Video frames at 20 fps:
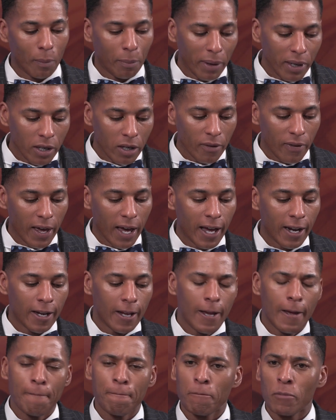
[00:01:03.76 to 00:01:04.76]
up under that,
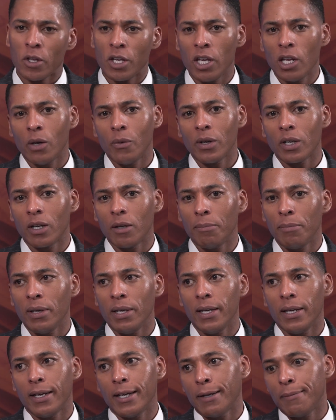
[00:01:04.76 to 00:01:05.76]
it could
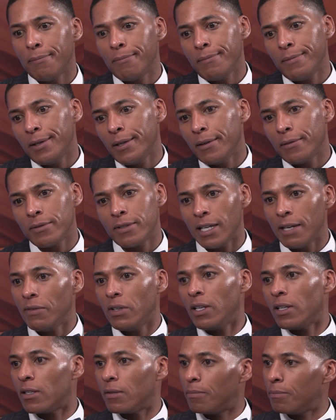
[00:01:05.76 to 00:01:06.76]
be,
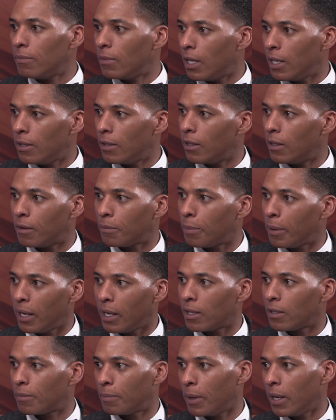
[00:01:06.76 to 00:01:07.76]
dividend,
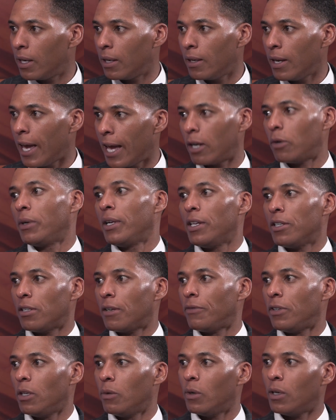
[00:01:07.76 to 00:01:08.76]
yes, paying equities,
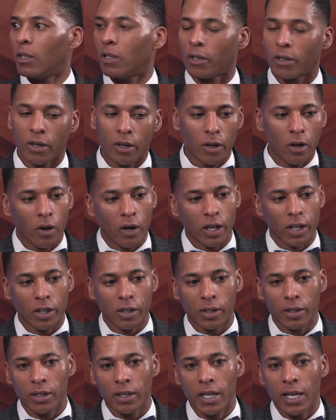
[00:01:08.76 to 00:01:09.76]
if you will, are a
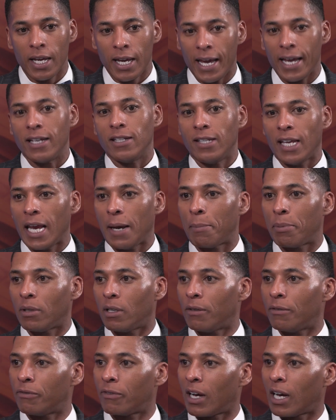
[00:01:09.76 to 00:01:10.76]
good example
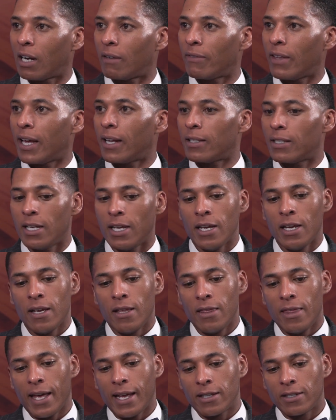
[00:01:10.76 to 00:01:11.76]
of kind of that
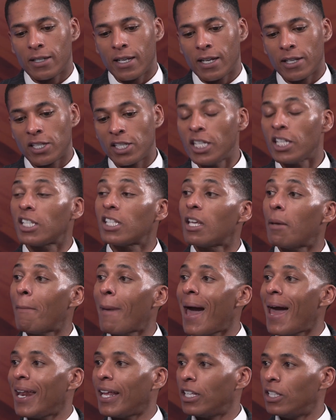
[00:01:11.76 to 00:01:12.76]

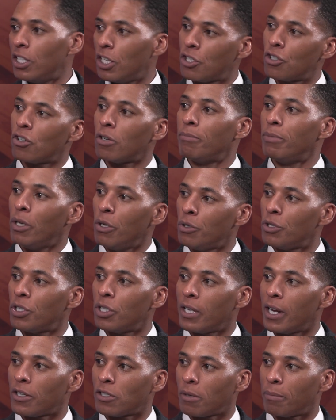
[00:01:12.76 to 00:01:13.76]
systematic
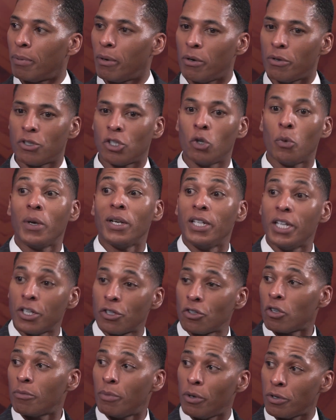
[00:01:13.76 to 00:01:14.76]
distribution as opposed to a
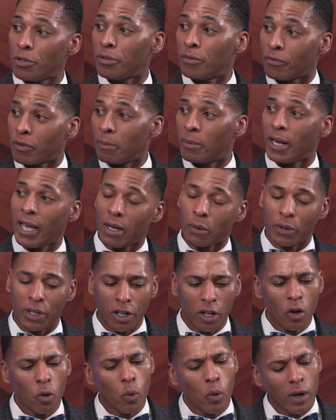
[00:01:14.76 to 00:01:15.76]
distribution from an equity.
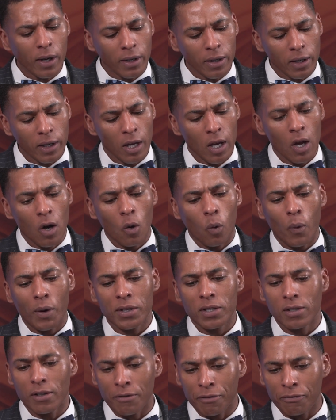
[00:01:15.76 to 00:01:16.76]
No one
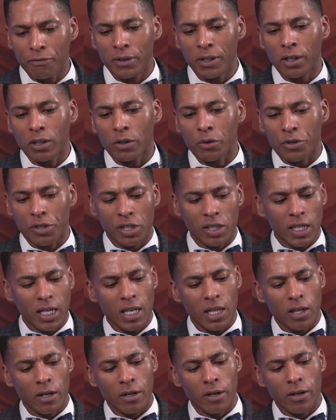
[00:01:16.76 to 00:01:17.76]
wants to feel or see
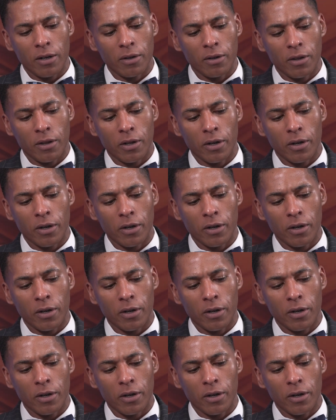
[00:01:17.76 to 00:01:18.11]
their